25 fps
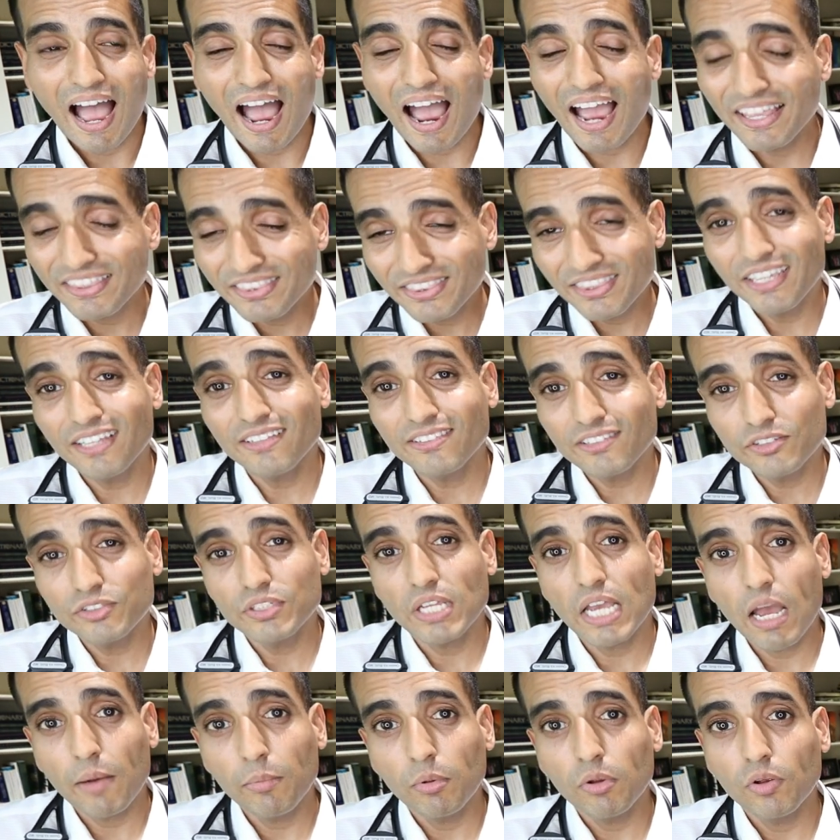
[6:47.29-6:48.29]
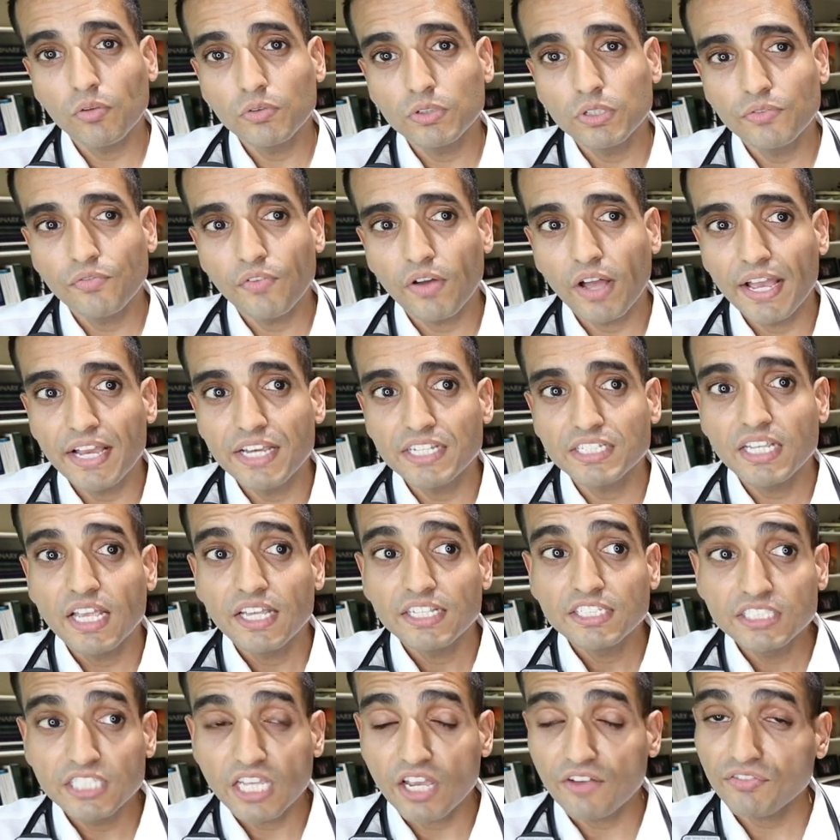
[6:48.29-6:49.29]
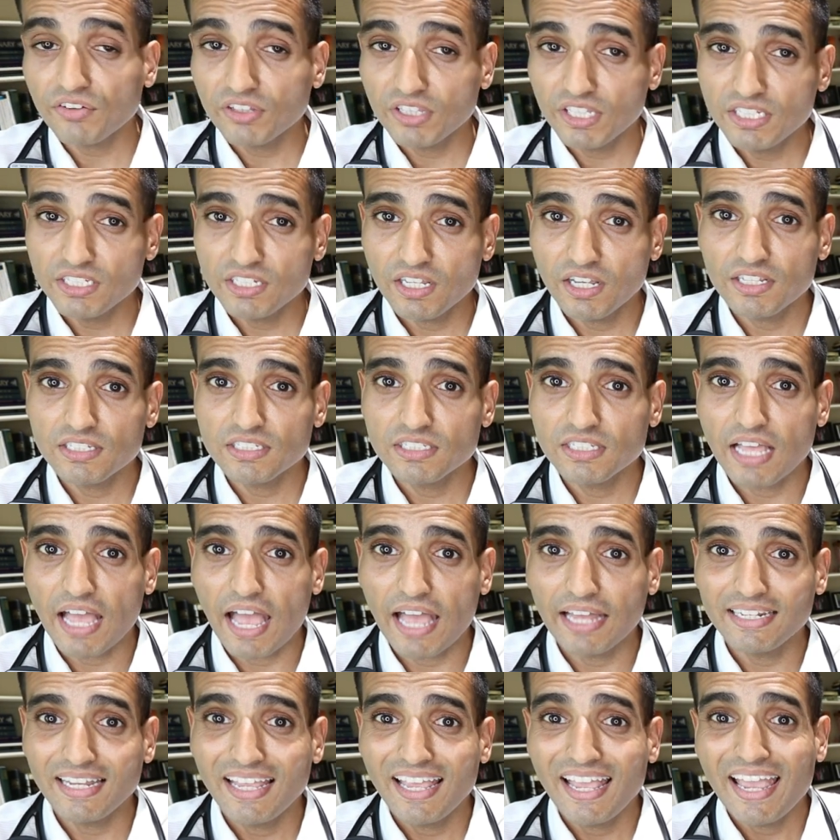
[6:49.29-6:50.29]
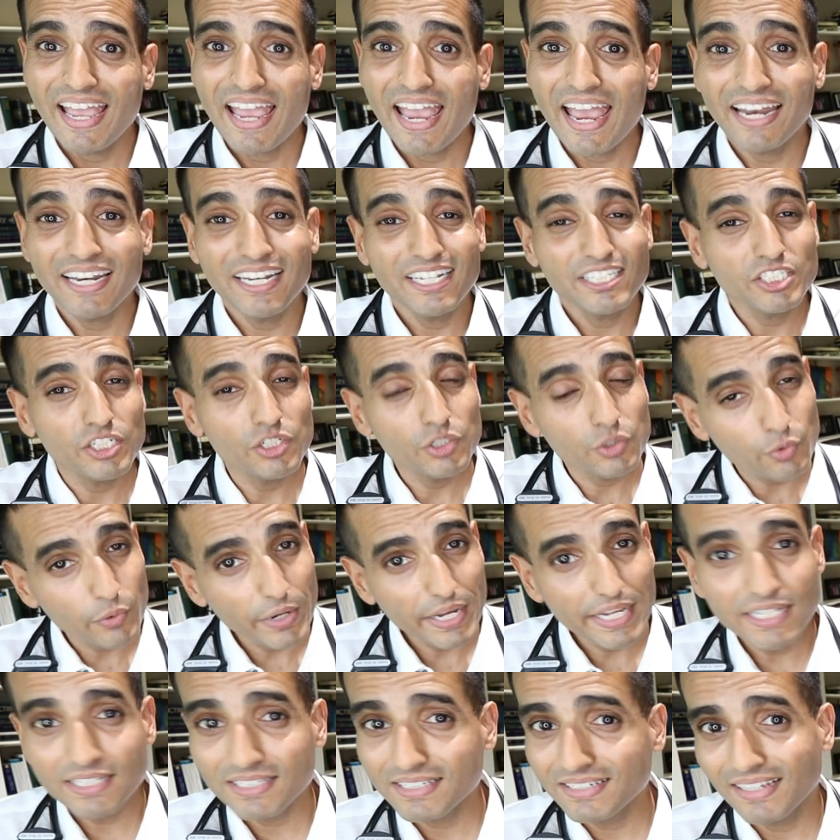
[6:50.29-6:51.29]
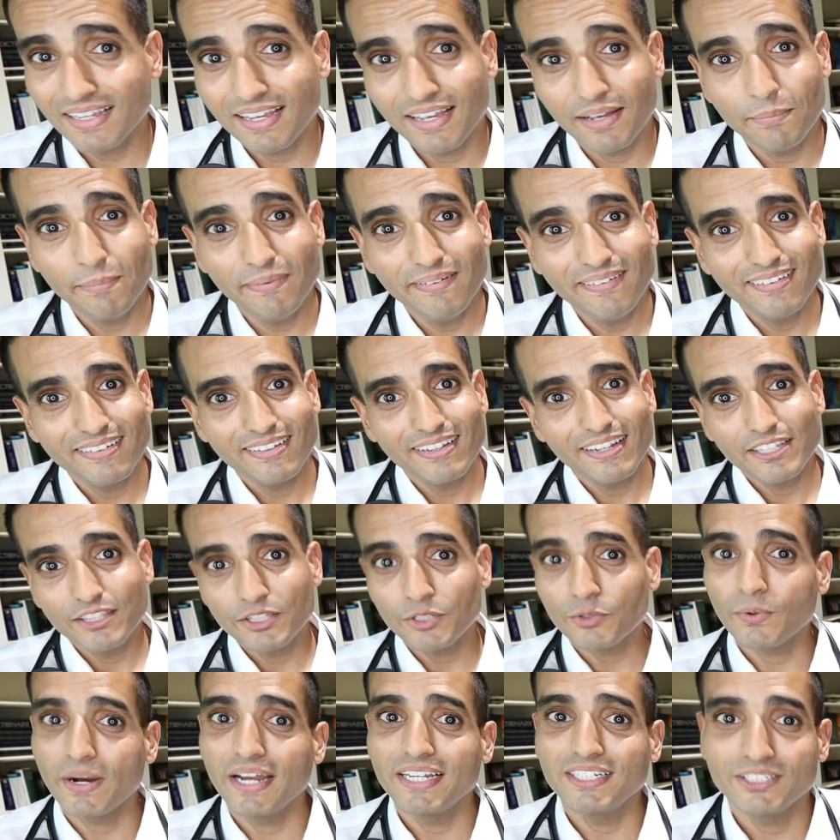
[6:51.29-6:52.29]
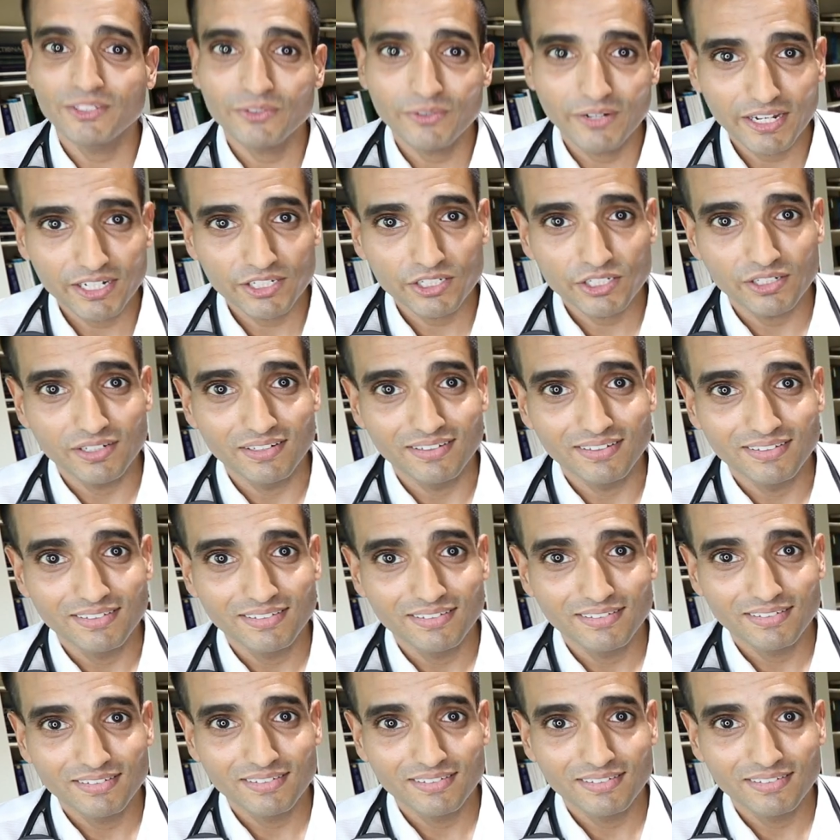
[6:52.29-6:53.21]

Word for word: I think the Tablo device definitely does that, and it's a great step in the right direction.